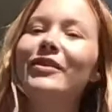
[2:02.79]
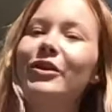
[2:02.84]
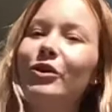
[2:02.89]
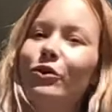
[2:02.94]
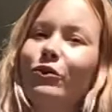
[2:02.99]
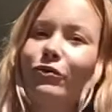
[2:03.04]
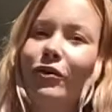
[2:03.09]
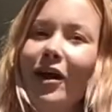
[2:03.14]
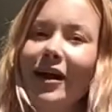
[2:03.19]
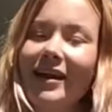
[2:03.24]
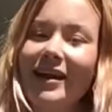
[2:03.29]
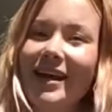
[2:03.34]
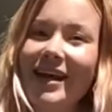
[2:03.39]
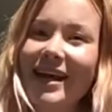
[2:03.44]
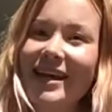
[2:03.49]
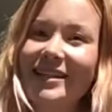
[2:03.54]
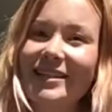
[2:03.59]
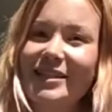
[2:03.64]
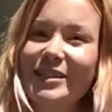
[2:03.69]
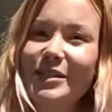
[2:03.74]
You're right,
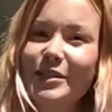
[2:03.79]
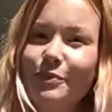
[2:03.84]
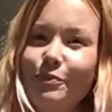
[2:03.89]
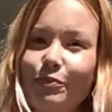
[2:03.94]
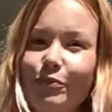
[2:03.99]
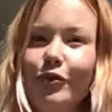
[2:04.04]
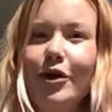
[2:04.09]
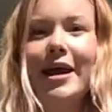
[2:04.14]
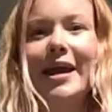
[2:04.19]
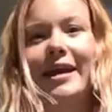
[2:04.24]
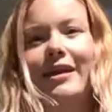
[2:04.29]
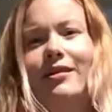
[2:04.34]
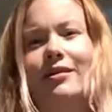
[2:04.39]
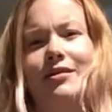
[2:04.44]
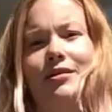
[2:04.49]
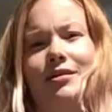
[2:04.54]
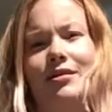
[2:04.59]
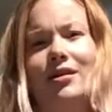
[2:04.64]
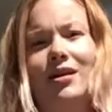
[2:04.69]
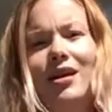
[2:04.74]
it's spring.
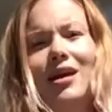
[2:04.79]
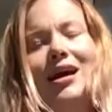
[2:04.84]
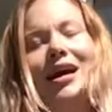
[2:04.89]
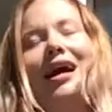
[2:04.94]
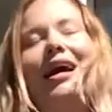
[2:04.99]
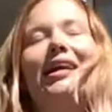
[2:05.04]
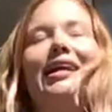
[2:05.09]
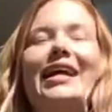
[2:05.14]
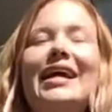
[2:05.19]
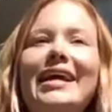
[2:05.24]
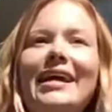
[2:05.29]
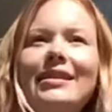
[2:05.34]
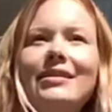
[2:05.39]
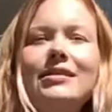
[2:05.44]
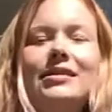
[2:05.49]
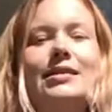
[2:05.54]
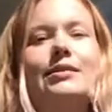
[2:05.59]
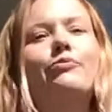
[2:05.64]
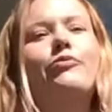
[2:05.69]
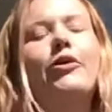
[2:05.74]
And in
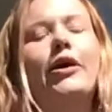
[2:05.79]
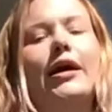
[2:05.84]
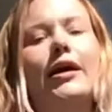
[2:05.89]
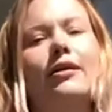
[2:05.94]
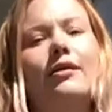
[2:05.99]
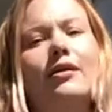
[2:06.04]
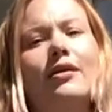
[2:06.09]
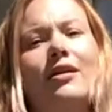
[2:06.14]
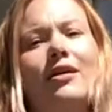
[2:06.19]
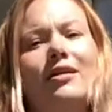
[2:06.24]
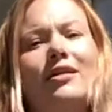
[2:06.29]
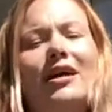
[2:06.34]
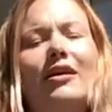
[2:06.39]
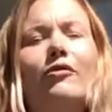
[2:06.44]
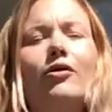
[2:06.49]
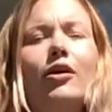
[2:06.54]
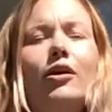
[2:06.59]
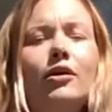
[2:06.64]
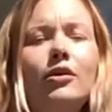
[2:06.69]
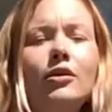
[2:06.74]
spring, there
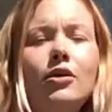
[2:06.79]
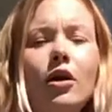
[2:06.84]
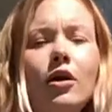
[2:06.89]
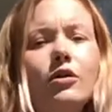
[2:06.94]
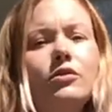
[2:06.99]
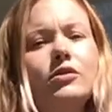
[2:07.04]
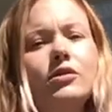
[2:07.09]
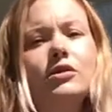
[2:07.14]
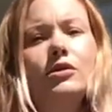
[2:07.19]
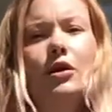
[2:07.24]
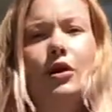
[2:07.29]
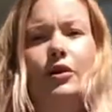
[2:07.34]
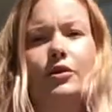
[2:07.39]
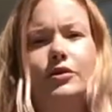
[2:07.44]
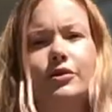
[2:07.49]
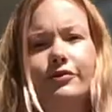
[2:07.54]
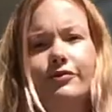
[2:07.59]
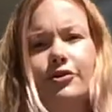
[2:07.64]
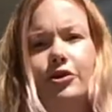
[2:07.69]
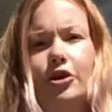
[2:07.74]
are lots and lots
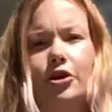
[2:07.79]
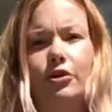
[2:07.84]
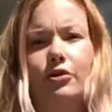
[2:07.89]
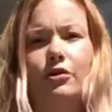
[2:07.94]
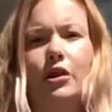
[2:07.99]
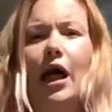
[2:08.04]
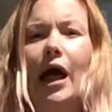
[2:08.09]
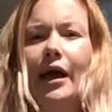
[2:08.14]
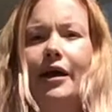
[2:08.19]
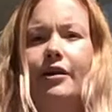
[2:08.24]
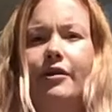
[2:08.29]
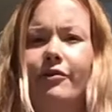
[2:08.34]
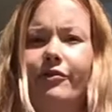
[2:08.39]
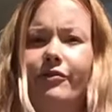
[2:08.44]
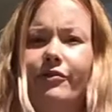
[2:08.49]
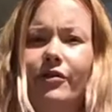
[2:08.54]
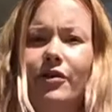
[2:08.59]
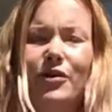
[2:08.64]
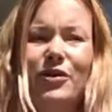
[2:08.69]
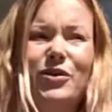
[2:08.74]
of new life.
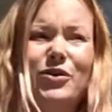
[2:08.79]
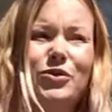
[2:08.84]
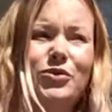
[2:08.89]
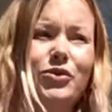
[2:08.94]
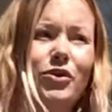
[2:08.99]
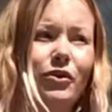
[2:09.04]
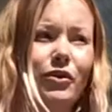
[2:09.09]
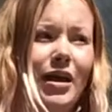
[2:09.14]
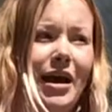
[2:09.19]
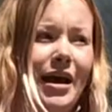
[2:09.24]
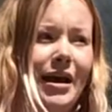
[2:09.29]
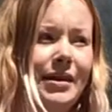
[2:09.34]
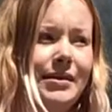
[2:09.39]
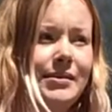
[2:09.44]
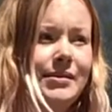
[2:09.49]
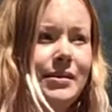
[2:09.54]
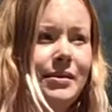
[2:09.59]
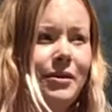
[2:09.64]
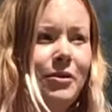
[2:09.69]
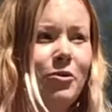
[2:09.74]
So there's
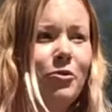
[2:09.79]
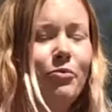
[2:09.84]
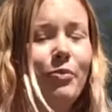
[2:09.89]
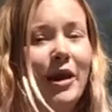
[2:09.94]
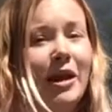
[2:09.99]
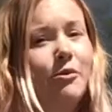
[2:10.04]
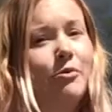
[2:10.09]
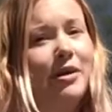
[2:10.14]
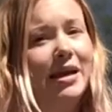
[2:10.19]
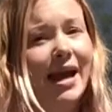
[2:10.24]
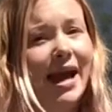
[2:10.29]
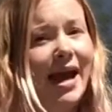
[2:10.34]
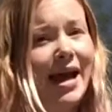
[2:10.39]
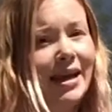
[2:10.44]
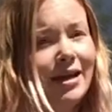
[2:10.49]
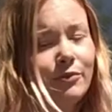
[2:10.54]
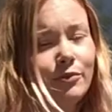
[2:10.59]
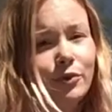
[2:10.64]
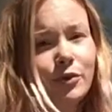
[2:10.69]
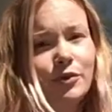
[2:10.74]
baby
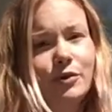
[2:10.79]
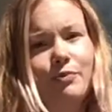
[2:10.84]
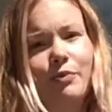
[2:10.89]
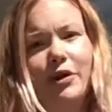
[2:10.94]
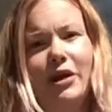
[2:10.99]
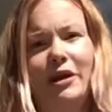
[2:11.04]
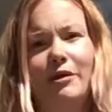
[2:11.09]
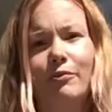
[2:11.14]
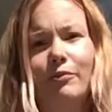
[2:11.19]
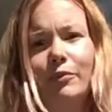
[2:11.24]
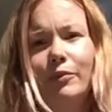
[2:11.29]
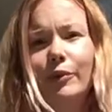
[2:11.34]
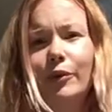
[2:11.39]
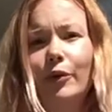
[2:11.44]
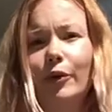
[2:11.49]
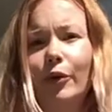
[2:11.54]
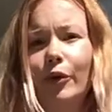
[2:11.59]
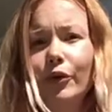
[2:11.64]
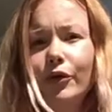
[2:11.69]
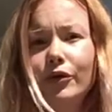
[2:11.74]
animals being
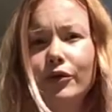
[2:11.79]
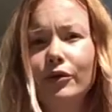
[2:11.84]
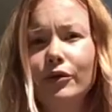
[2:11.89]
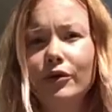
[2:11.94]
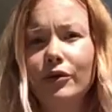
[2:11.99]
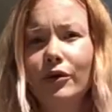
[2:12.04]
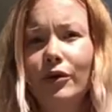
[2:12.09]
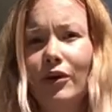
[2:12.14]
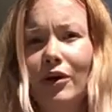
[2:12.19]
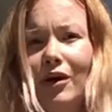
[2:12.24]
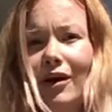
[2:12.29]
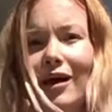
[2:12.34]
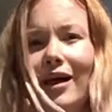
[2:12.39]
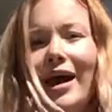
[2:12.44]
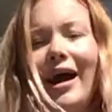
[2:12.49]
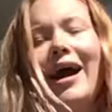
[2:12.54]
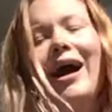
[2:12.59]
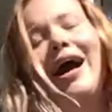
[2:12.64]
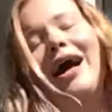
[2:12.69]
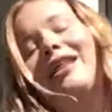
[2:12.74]
born,
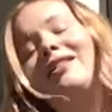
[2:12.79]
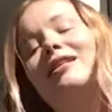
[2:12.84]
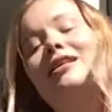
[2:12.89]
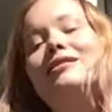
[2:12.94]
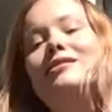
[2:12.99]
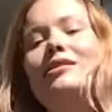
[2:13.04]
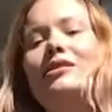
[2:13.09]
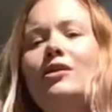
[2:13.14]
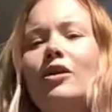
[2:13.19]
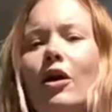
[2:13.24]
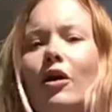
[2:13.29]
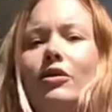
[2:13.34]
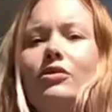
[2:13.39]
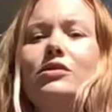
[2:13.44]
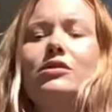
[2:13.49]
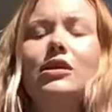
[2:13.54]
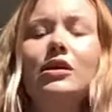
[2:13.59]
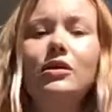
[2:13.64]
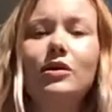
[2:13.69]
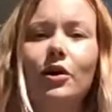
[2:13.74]
and there's
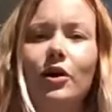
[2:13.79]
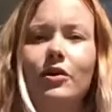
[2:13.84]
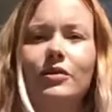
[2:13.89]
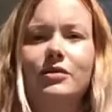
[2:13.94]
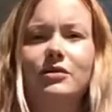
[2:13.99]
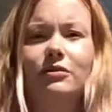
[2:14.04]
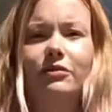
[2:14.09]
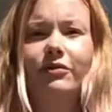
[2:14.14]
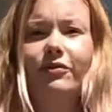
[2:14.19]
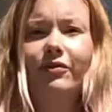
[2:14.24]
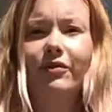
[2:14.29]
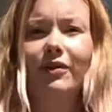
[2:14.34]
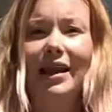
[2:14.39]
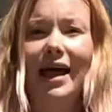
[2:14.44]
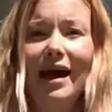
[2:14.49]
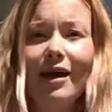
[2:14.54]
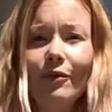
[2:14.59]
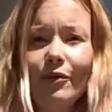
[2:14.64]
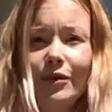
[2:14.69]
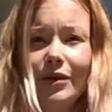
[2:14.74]
lots and lots of
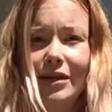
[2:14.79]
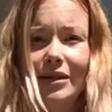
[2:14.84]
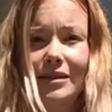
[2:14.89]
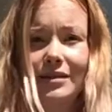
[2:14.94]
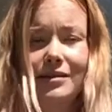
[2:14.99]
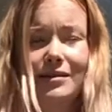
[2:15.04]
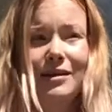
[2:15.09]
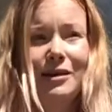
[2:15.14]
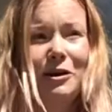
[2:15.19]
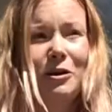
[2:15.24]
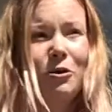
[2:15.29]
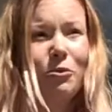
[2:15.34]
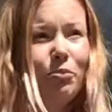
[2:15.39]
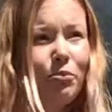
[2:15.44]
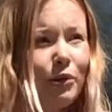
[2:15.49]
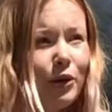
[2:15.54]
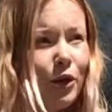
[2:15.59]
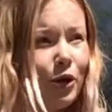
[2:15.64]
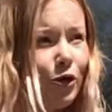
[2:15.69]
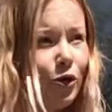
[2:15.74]
flowers
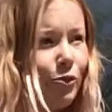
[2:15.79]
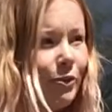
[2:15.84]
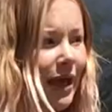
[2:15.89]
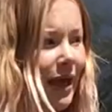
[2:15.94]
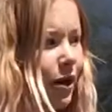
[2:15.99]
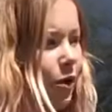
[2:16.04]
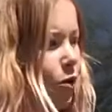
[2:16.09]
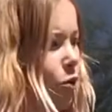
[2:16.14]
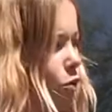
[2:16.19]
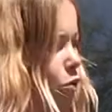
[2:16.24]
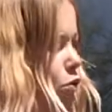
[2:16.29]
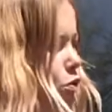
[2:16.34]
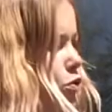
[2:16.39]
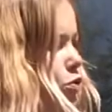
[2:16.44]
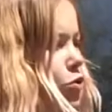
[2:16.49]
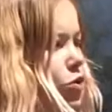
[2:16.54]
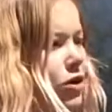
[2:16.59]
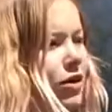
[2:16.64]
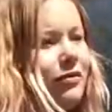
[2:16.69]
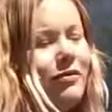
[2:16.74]
blooming
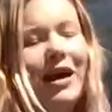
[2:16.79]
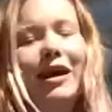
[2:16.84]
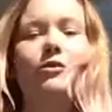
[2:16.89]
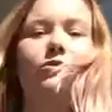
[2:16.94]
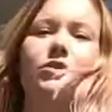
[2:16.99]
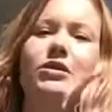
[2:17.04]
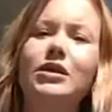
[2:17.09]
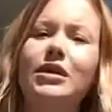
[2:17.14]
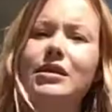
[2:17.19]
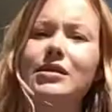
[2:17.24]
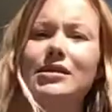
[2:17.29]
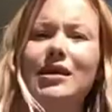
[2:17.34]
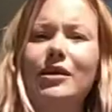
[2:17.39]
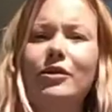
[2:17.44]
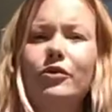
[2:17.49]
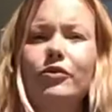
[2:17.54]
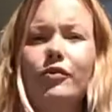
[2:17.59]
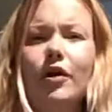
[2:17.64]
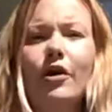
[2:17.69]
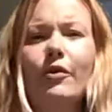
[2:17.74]
all around us and
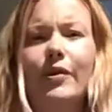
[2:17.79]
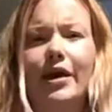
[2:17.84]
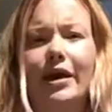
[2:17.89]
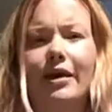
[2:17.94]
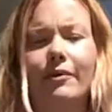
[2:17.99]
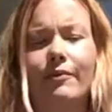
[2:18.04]
growing.